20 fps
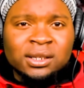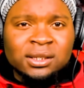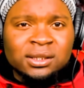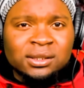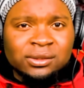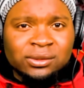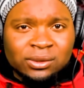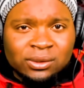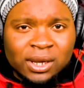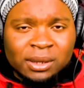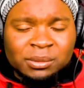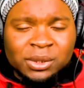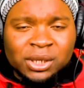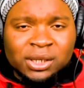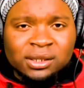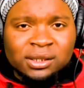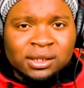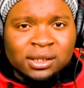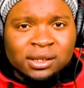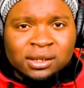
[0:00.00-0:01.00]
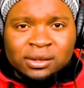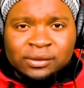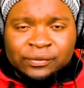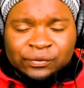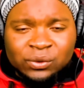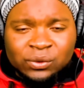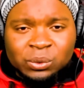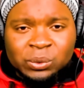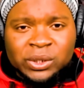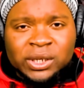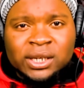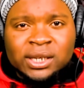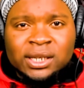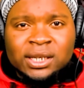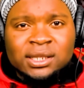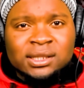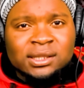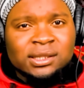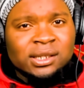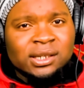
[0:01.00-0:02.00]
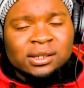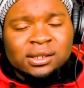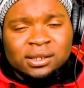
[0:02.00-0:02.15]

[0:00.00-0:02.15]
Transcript: So I mean, for what it is,